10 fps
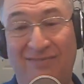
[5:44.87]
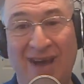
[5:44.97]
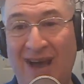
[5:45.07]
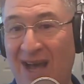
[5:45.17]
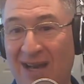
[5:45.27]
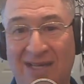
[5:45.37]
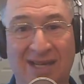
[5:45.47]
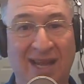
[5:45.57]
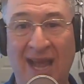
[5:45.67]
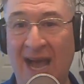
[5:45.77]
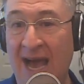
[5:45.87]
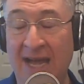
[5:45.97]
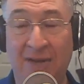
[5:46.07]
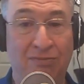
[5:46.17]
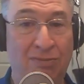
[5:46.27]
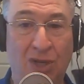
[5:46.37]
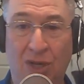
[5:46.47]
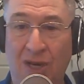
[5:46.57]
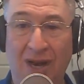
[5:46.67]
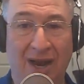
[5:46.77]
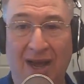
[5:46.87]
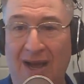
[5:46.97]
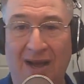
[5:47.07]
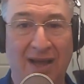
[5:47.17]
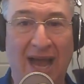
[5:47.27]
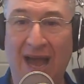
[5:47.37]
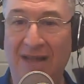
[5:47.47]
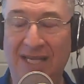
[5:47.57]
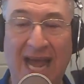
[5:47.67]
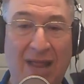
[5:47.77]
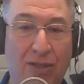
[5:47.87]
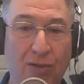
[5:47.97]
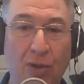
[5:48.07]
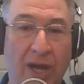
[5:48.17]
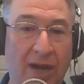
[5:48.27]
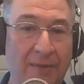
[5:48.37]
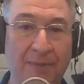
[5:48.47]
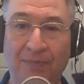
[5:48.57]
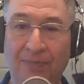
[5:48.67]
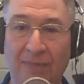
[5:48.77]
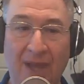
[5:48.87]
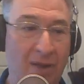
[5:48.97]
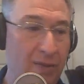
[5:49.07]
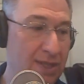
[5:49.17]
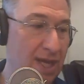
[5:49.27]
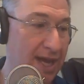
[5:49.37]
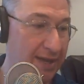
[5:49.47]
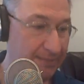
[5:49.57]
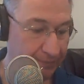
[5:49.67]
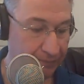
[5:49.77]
Honestly, I sat through it, and it was like,